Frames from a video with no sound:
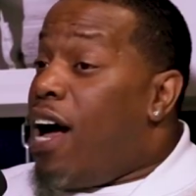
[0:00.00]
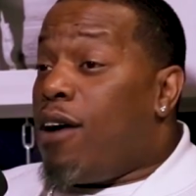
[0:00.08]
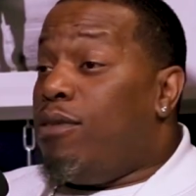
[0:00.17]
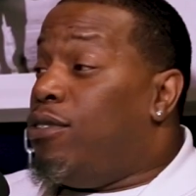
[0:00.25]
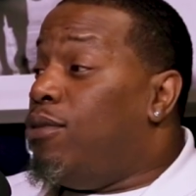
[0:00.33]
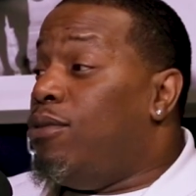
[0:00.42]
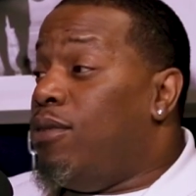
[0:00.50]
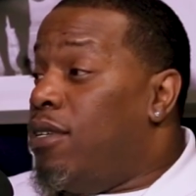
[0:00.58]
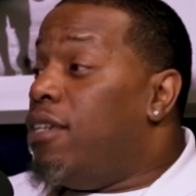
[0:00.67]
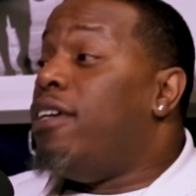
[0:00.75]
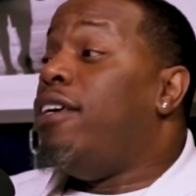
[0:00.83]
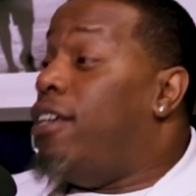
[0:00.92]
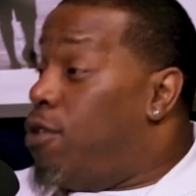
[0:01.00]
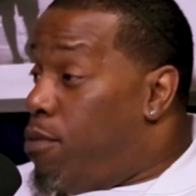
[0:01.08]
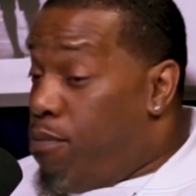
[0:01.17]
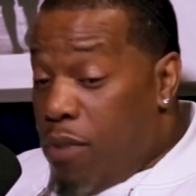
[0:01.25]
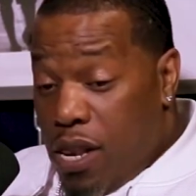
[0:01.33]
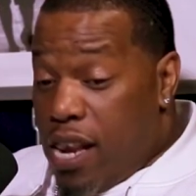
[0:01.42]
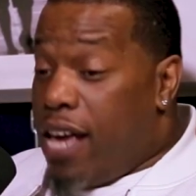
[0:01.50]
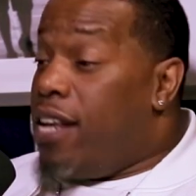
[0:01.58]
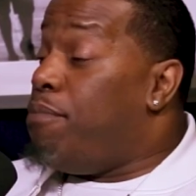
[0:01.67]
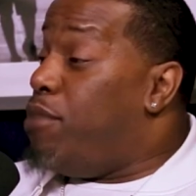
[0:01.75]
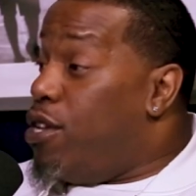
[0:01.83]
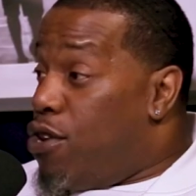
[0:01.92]
rock with you, he'll let
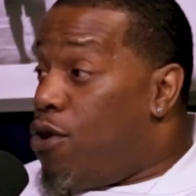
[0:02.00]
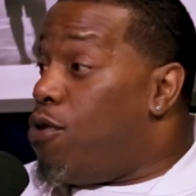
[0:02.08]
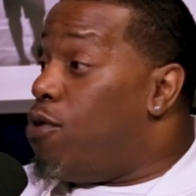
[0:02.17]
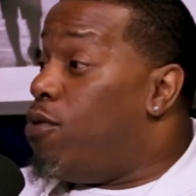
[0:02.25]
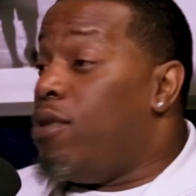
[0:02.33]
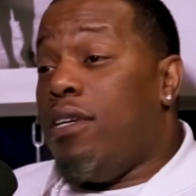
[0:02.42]
it be known.